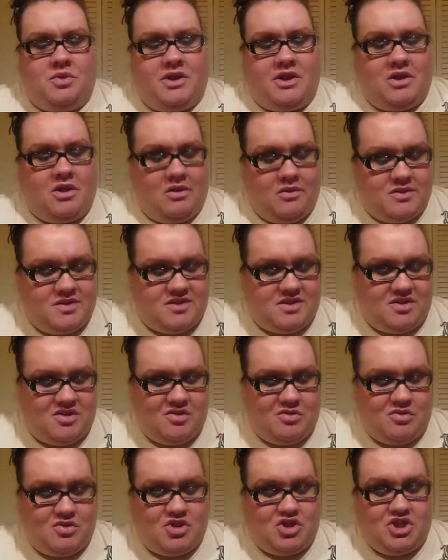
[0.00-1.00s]
really close
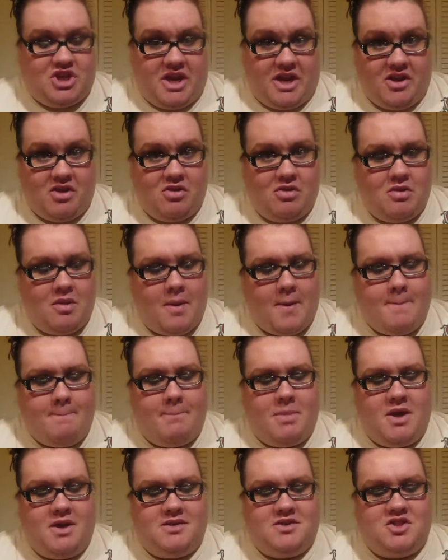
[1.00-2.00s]
to Shale,
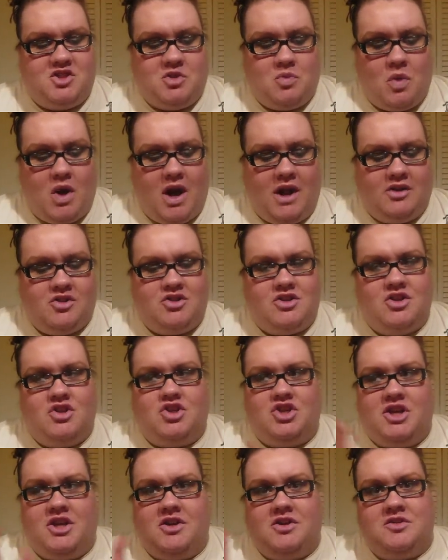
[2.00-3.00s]
but swatched,
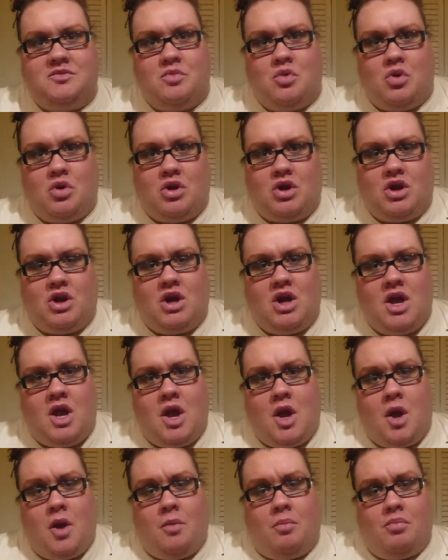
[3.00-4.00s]
Shale's more
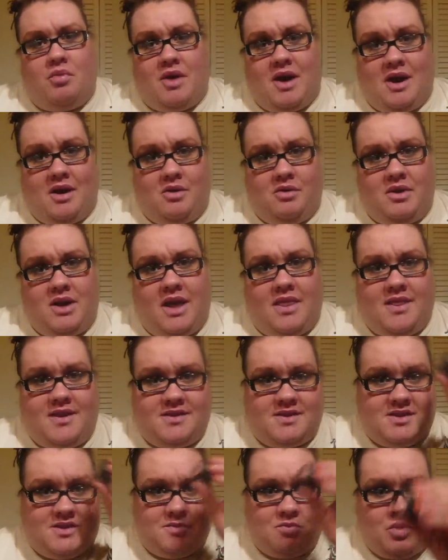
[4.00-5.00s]
brown, and
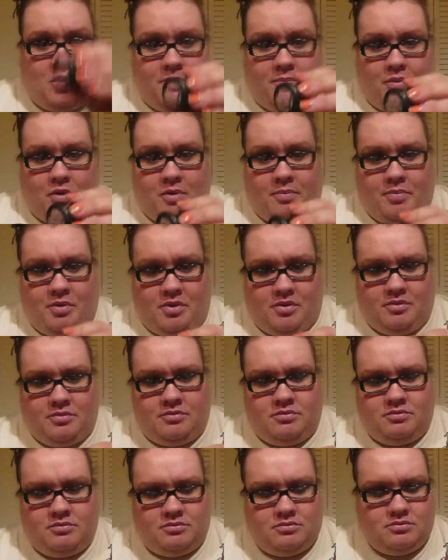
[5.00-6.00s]
this is more purple,
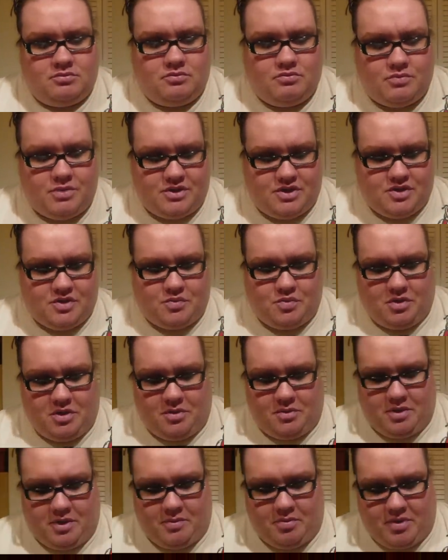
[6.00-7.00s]
which is
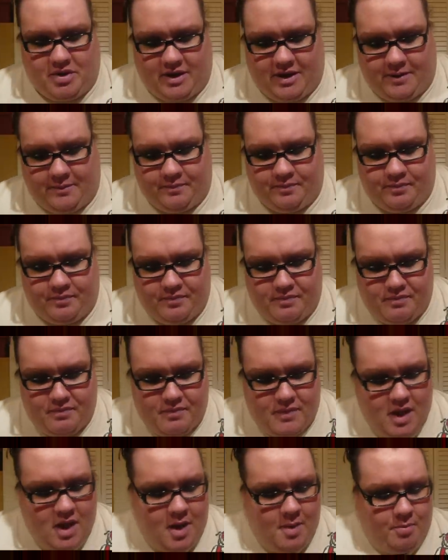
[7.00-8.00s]
really, really pretty.
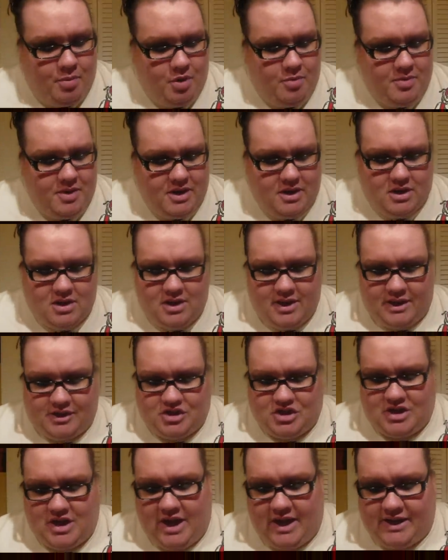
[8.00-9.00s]
Permanent
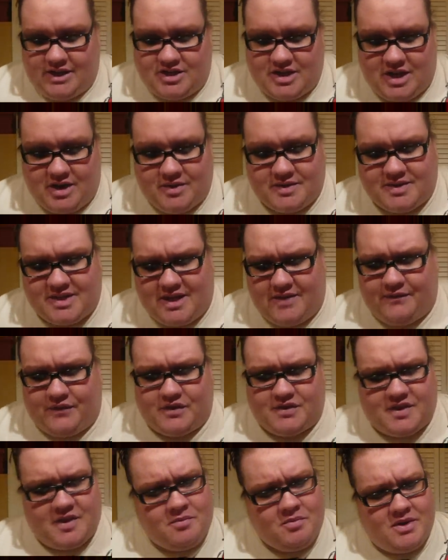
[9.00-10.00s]
Collection eyeshadows that
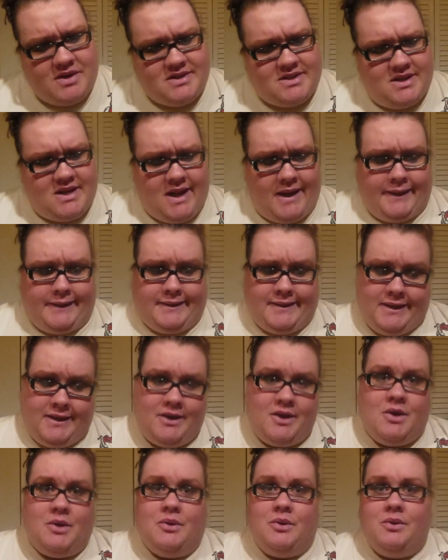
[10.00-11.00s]
for some reason I
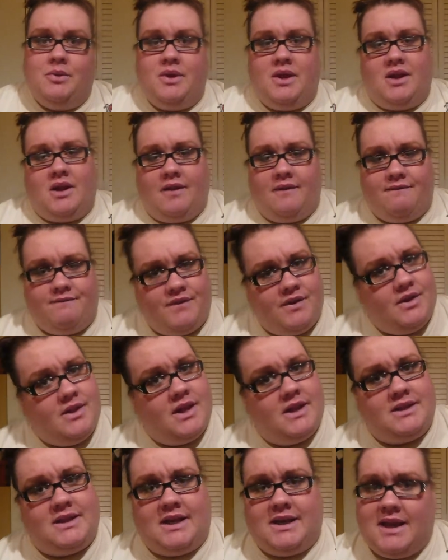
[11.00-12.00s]
didn't own, and I felt
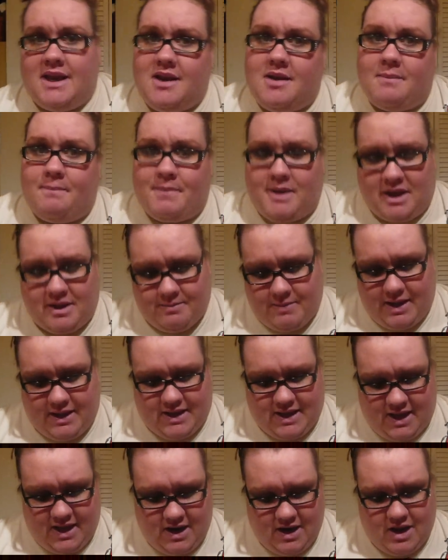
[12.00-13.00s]
like they needed to be in my
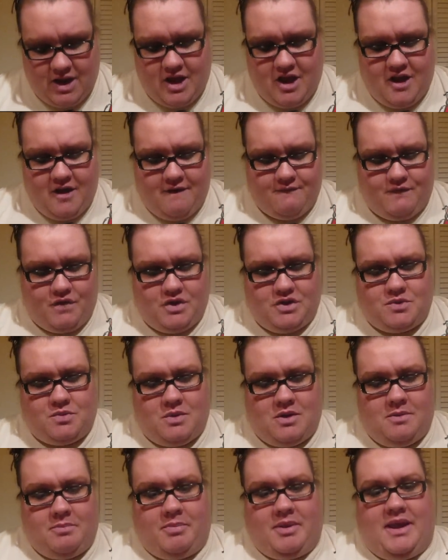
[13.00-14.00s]
kit. First
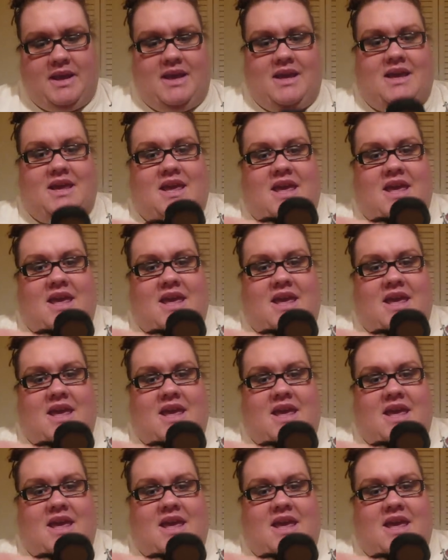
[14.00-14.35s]
one being